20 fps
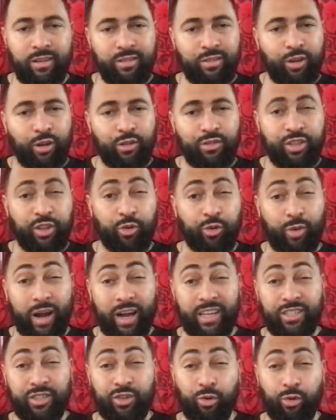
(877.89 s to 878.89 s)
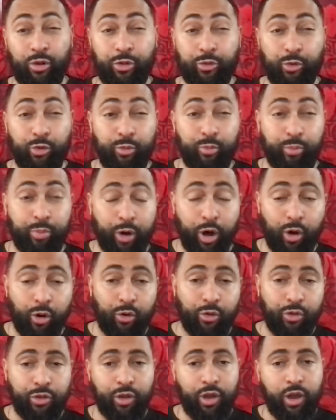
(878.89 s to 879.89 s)
Don't see the Rockets going through
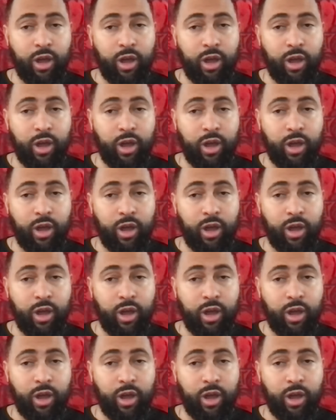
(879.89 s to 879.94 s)
both.